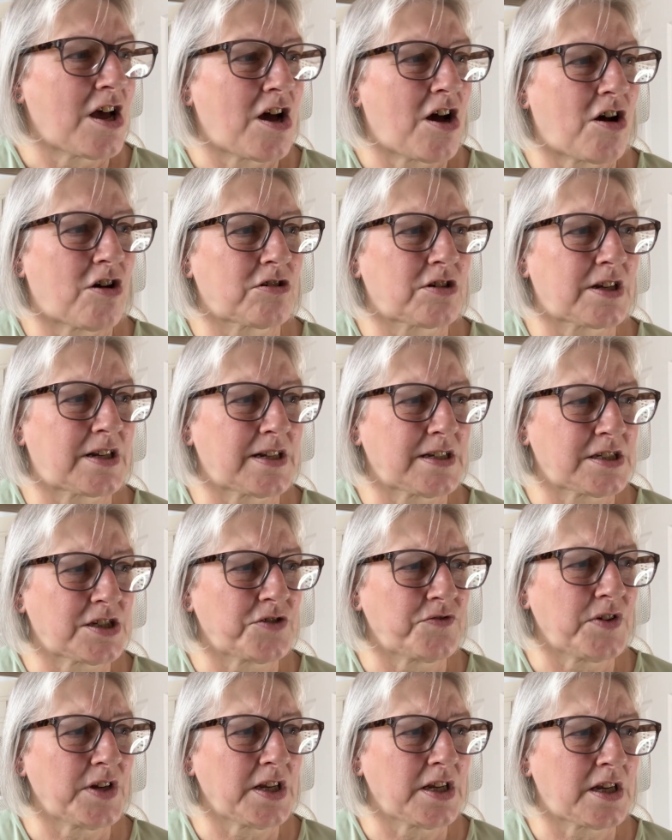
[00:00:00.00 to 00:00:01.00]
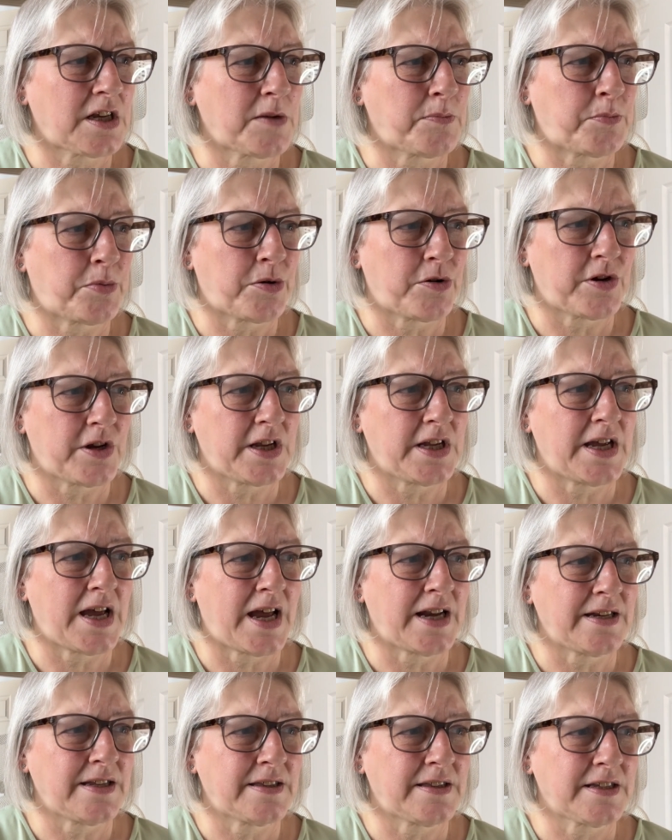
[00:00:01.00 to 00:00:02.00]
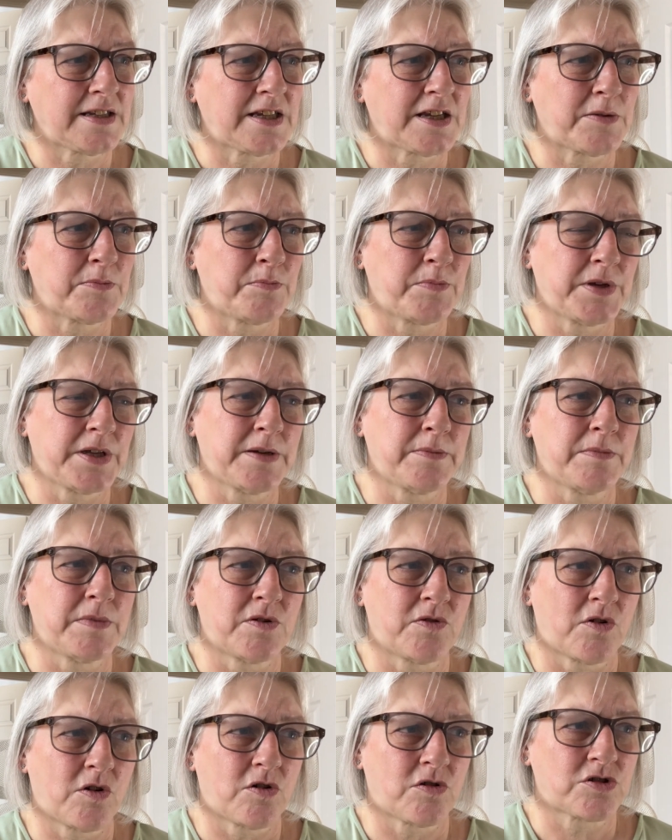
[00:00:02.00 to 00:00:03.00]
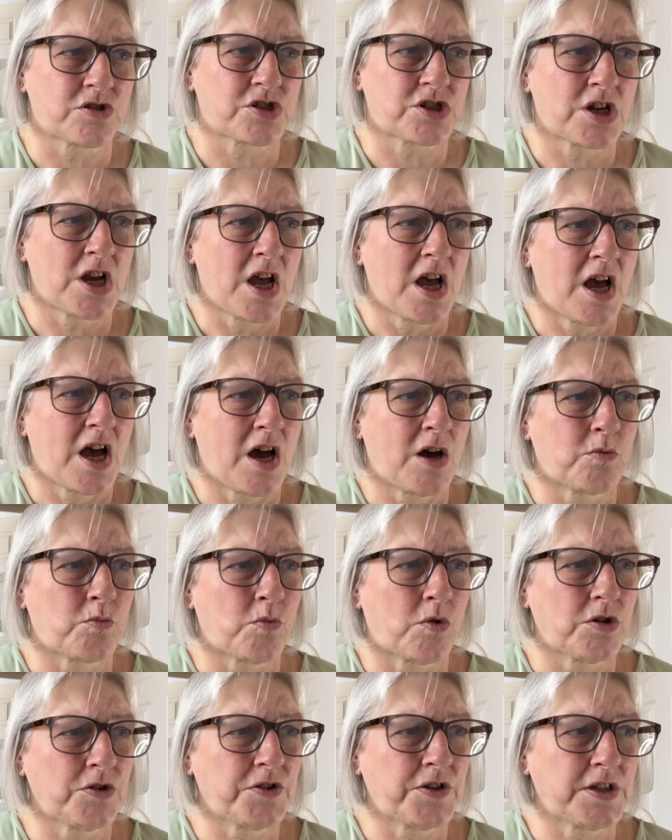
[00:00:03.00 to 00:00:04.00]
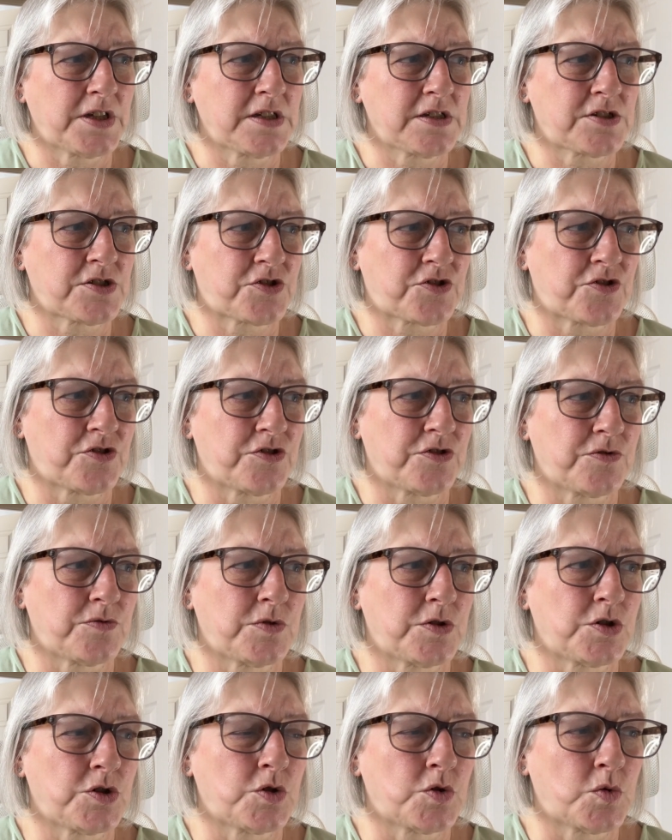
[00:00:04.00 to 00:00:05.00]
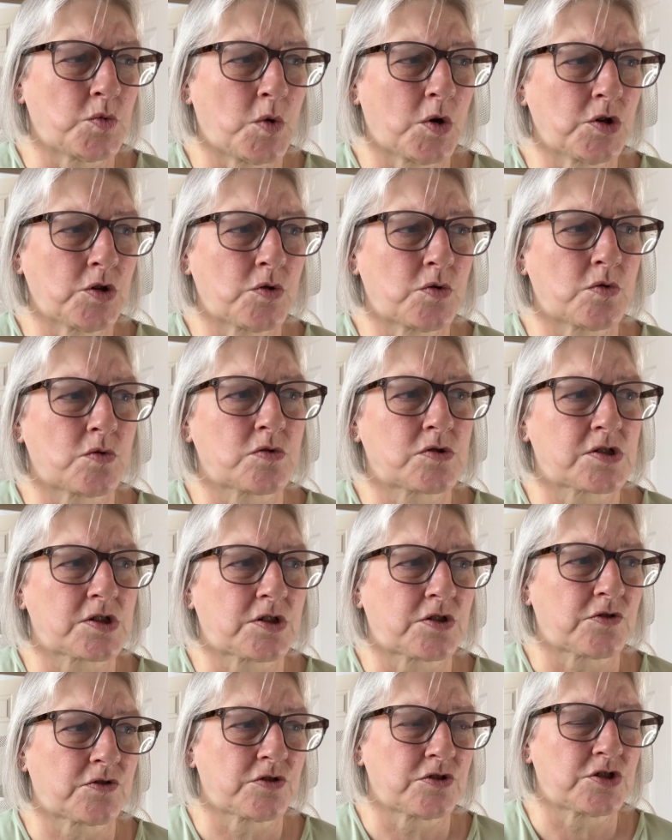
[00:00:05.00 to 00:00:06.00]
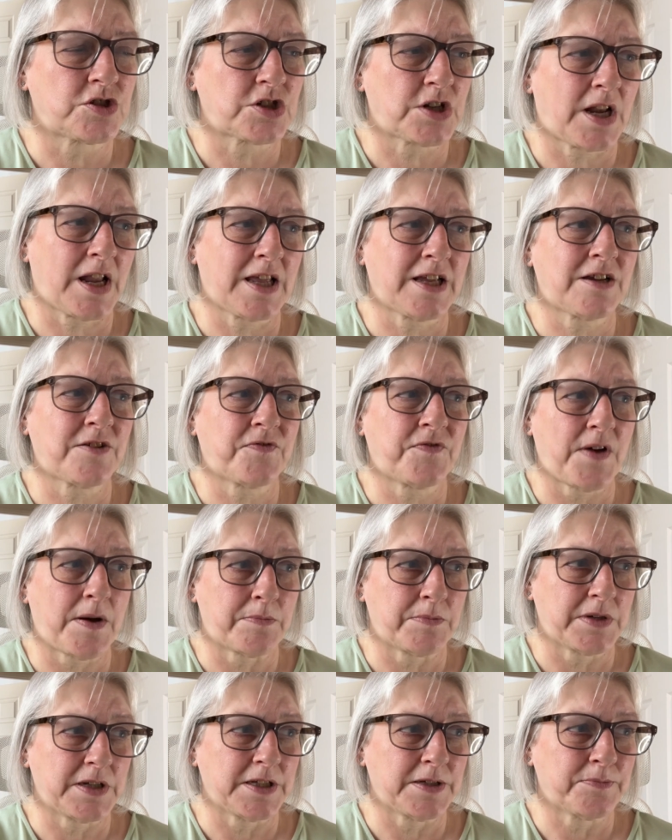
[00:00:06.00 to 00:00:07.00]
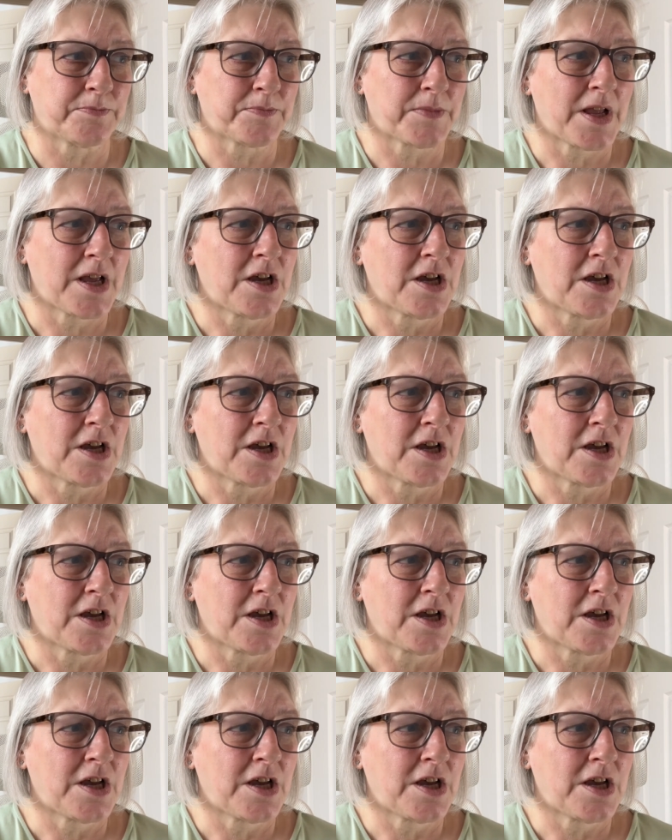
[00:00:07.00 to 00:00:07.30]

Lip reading: On glittering Capri, anything can be a mirage, and one thing is true, no one holds a grudge like family.